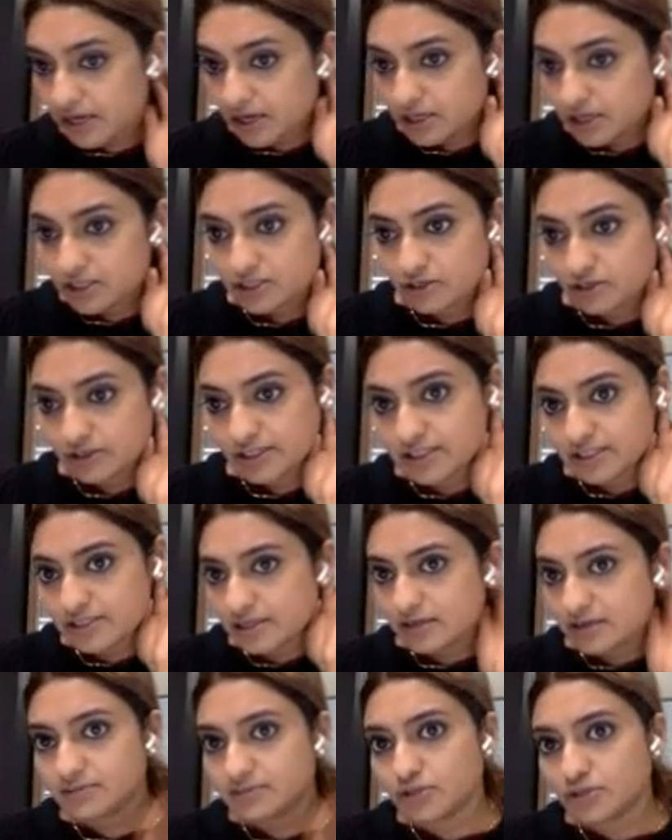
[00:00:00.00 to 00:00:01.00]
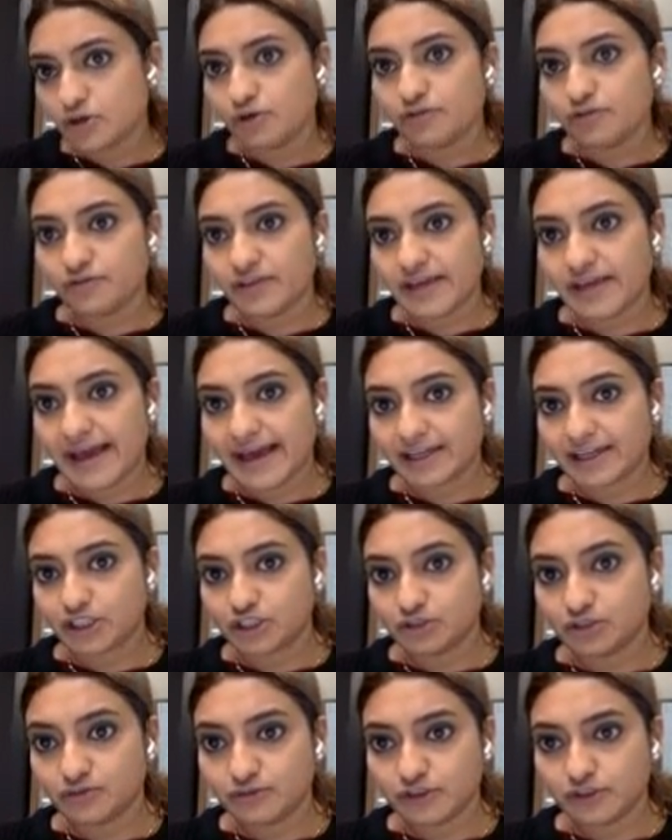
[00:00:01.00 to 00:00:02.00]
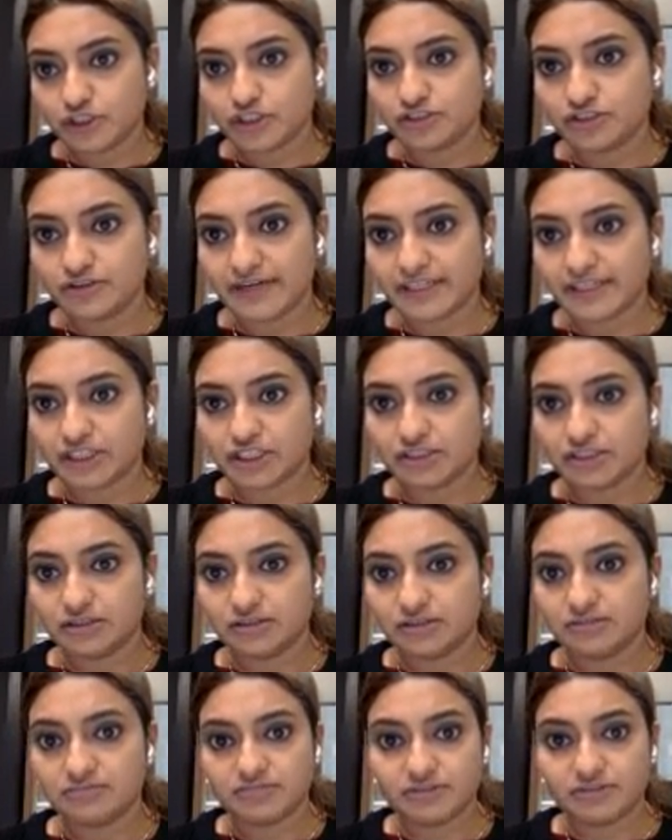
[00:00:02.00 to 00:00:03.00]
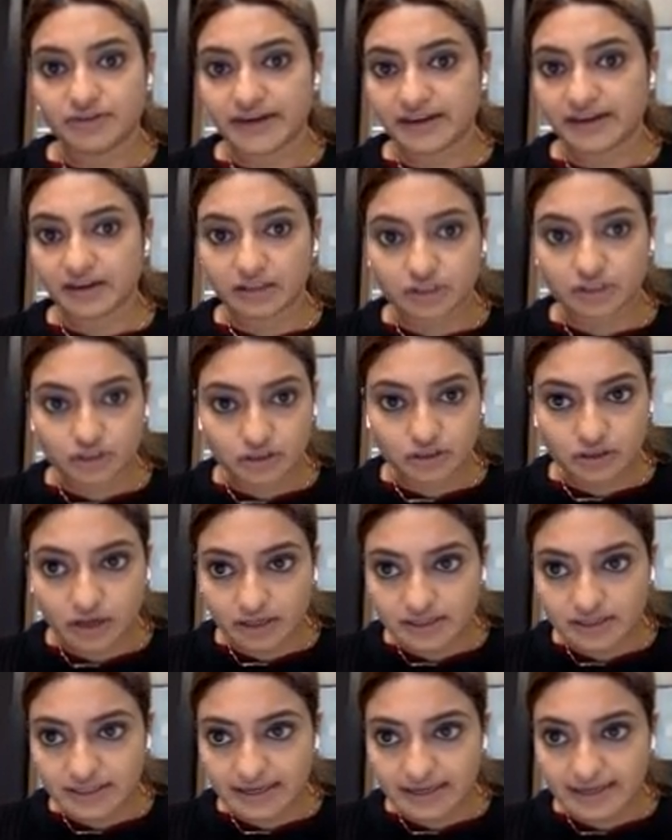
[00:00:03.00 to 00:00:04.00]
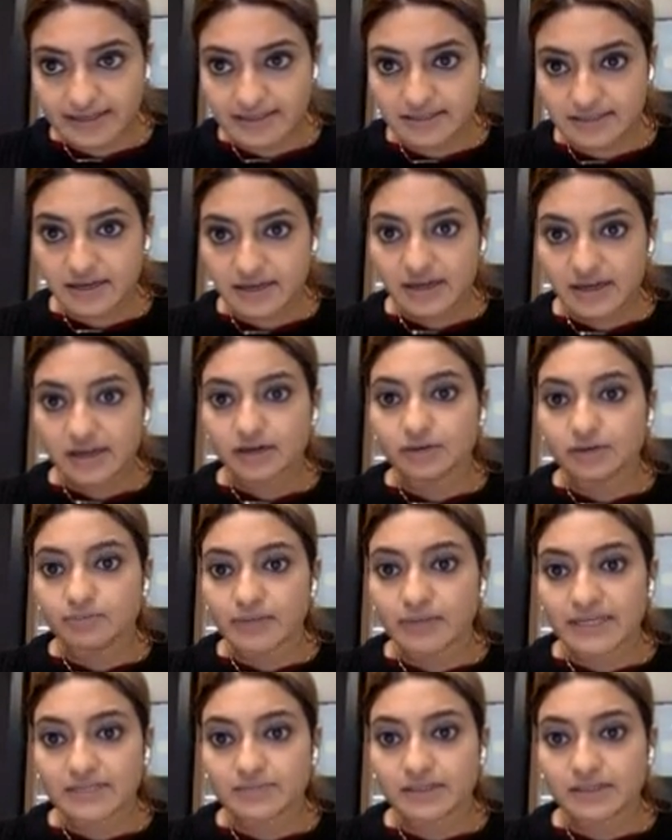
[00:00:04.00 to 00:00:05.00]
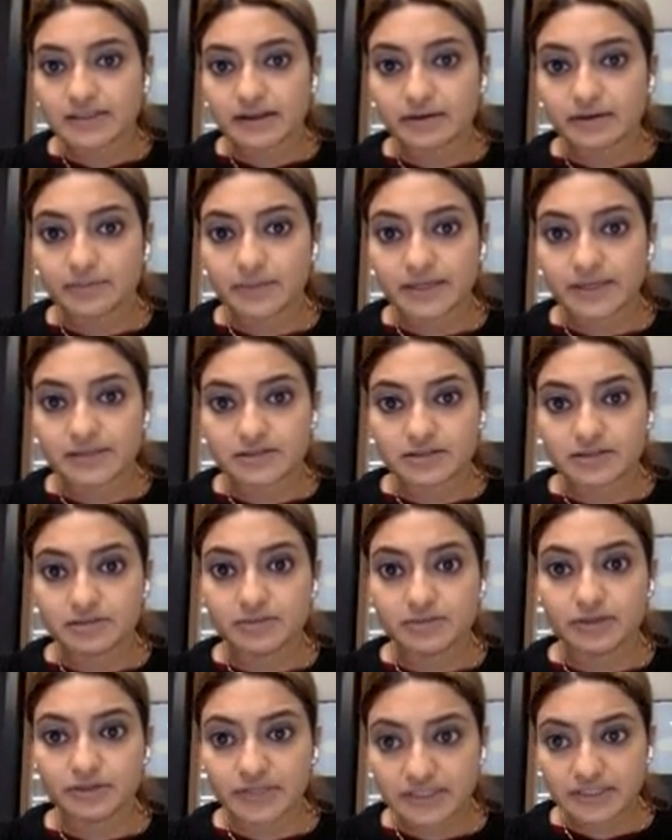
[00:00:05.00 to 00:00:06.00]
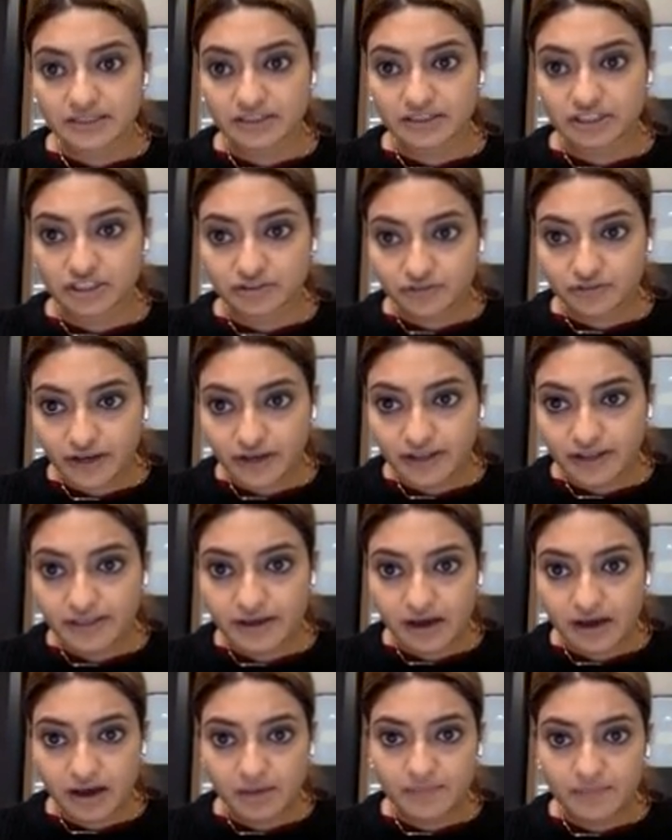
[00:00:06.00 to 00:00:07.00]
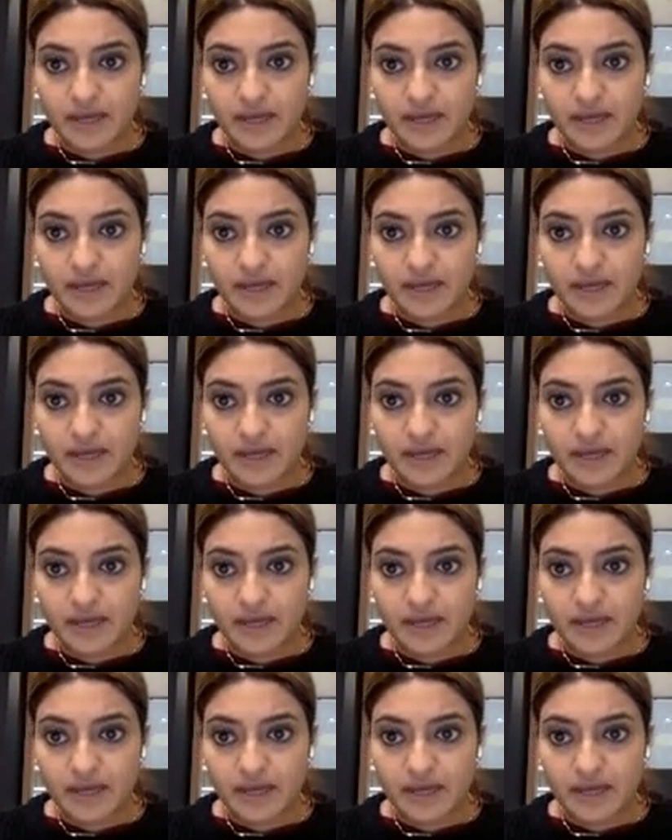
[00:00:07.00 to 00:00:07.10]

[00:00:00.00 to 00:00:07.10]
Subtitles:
So in terms of the actual future direction, greater cultural context, replacement therapies could be researched further,